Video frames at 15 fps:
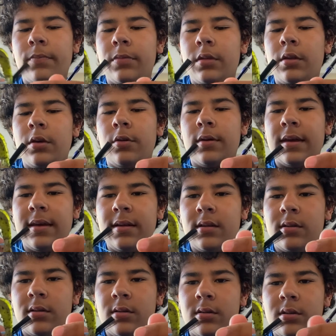you get
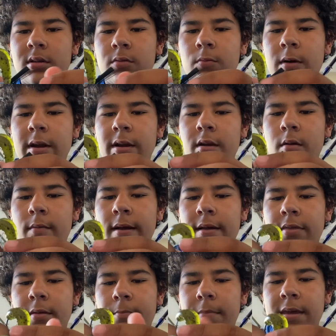to where you're
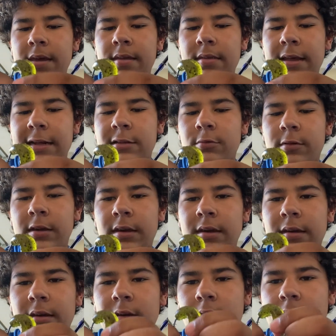around the bend, that's when you
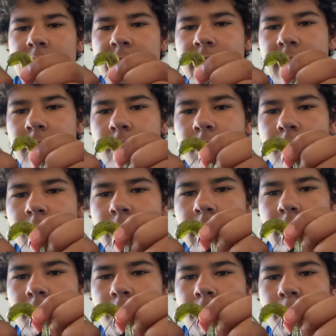can go ahead
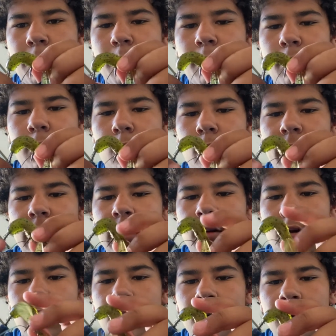and point
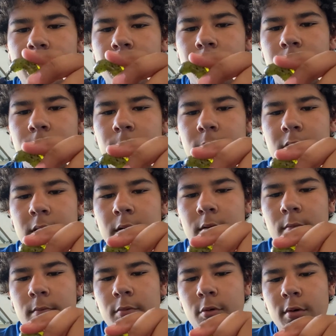your hook
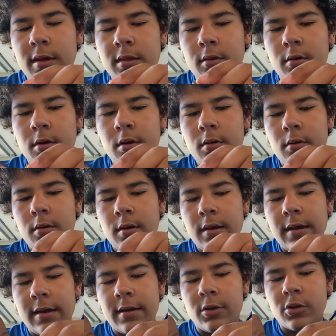point through
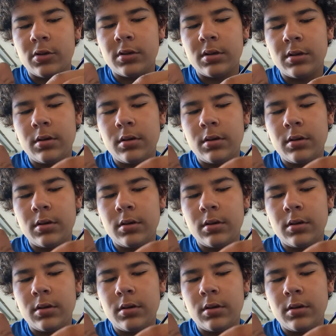and just